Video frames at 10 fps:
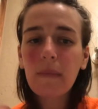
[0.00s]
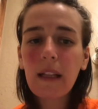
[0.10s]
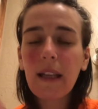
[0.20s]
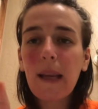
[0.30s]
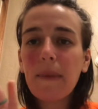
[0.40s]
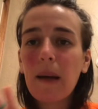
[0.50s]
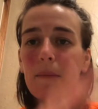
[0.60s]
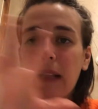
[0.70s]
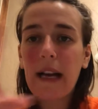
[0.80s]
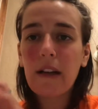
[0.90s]
keep that
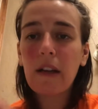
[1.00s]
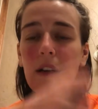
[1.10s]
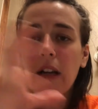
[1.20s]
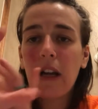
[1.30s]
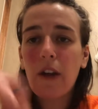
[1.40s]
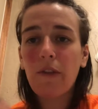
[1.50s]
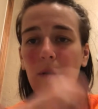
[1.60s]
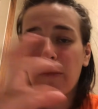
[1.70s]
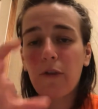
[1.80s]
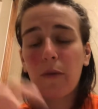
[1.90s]
bladder
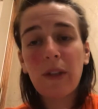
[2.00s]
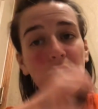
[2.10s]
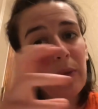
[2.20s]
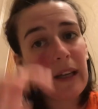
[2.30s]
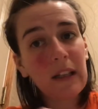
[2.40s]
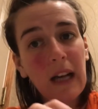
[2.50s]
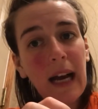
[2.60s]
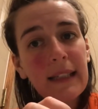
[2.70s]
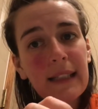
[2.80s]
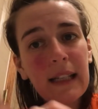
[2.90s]
from forming too many
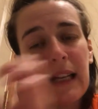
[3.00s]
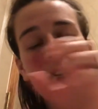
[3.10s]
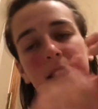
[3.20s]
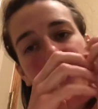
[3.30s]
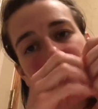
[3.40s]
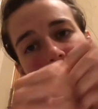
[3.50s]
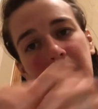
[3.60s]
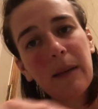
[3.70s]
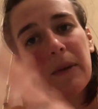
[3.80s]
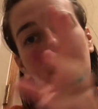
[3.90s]
clots, to just
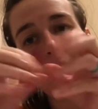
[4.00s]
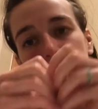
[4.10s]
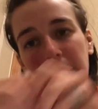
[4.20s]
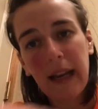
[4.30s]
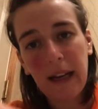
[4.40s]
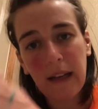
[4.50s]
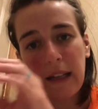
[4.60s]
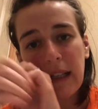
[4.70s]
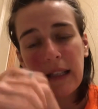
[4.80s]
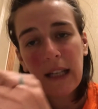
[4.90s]
keep it irrigated.
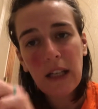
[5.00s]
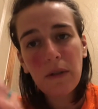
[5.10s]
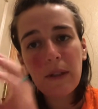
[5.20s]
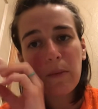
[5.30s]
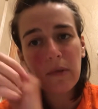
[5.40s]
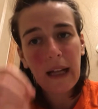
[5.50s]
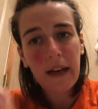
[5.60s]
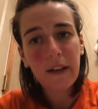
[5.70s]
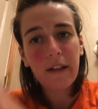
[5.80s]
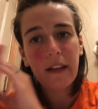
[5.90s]
Continuous
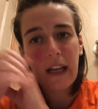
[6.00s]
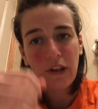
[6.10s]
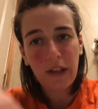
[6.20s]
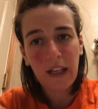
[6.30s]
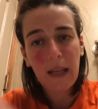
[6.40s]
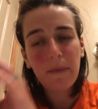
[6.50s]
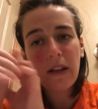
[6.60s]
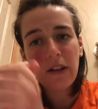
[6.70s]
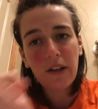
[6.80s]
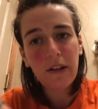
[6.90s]
bladder irrigation. Keep the
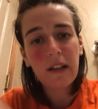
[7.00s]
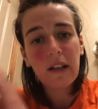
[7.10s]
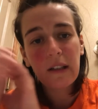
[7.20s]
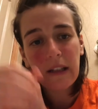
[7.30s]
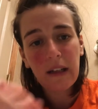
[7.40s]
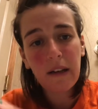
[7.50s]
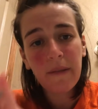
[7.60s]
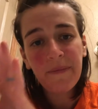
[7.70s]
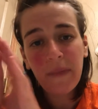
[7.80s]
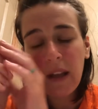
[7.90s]
urine clear.
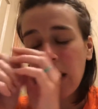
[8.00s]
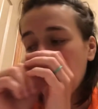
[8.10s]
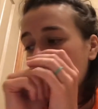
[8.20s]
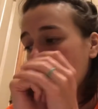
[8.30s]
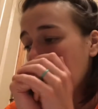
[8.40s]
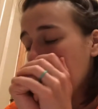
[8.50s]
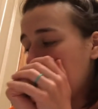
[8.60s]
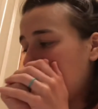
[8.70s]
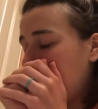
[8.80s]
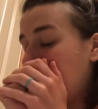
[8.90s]

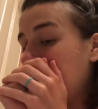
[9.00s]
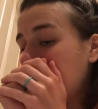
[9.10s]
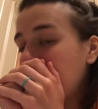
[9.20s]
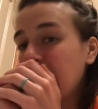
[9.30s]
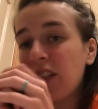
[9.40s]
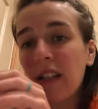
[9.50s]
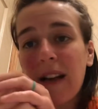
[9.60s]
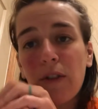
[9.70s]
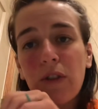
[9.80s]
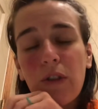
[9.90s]
Initially
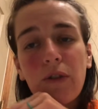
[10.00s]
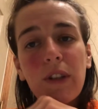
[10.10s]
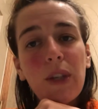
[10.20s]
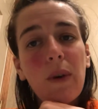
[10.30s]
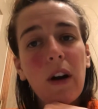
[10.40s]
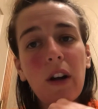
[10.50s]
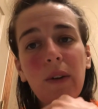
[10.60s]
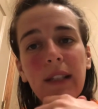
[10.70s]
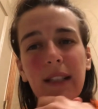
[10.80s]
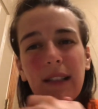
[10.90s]
after surgery, you are
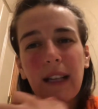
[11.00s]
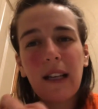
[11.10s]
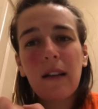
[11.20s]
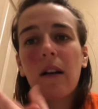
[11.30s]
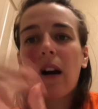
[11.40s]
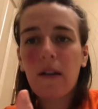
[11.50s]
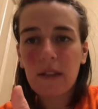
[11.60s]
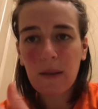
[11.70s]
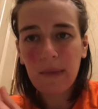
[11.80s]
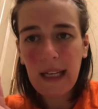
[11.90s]
going to see
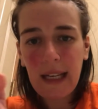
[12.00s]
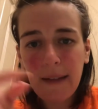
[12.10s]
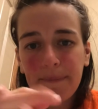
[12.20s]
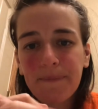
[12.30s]
some bleeding,